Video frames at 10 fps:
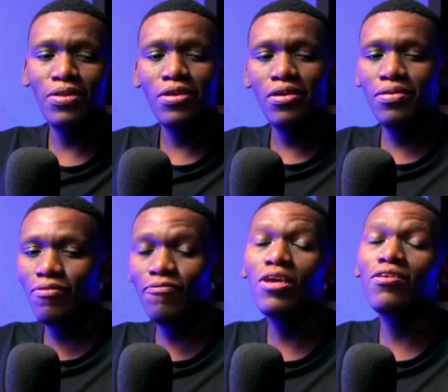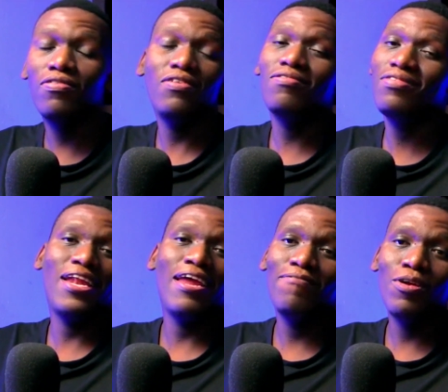if this is the
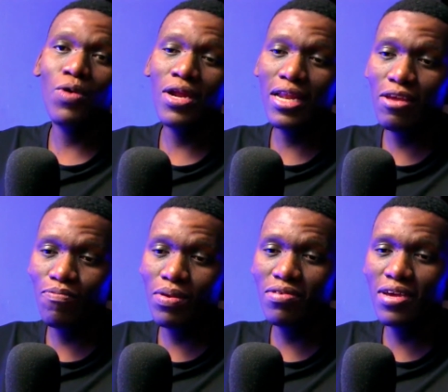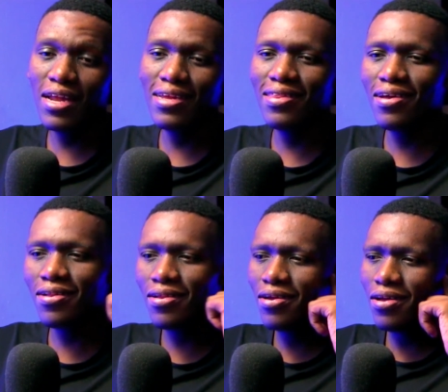life they want to live, basically
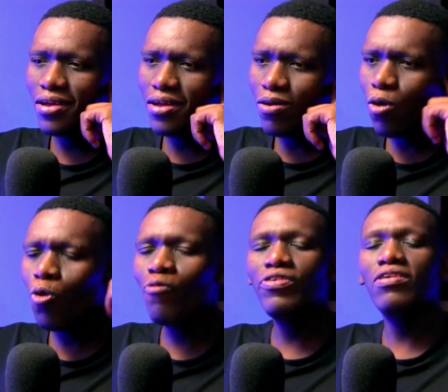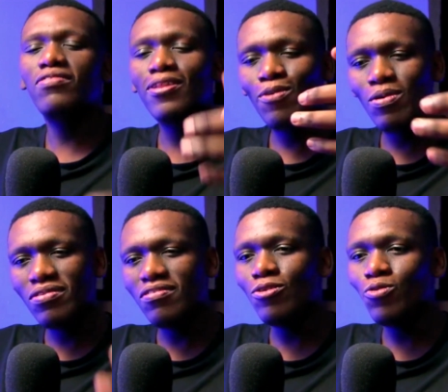they'll obviously
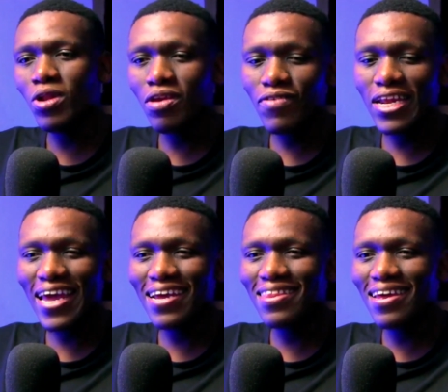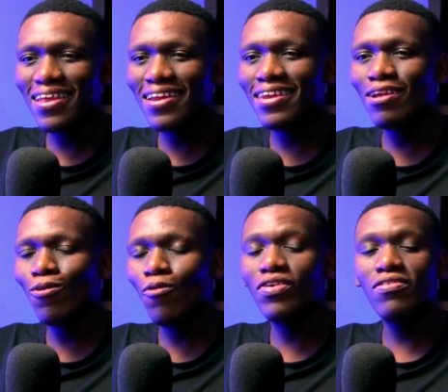continue living like that, and they'll
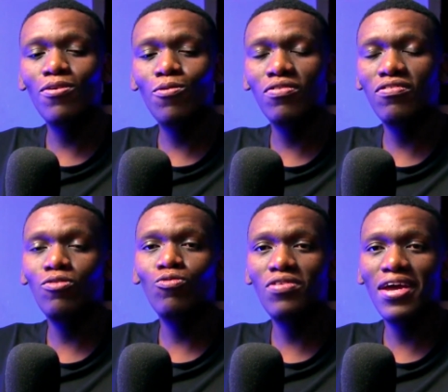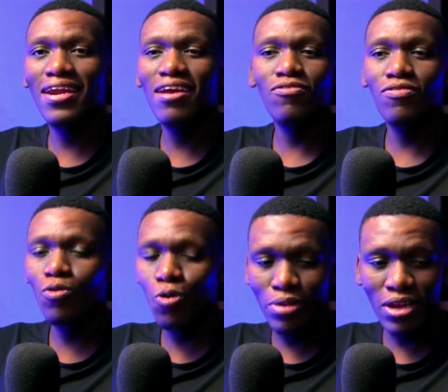obviously continue terrorizing the
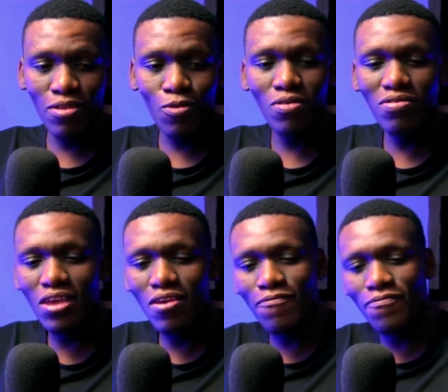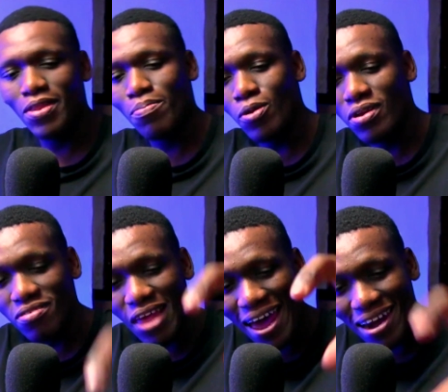community. Because if the police
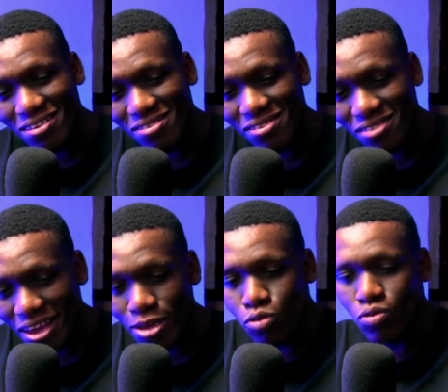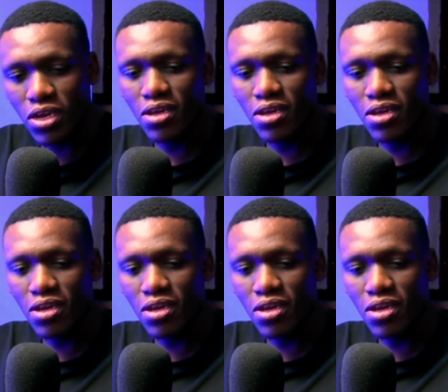arrests 10 today,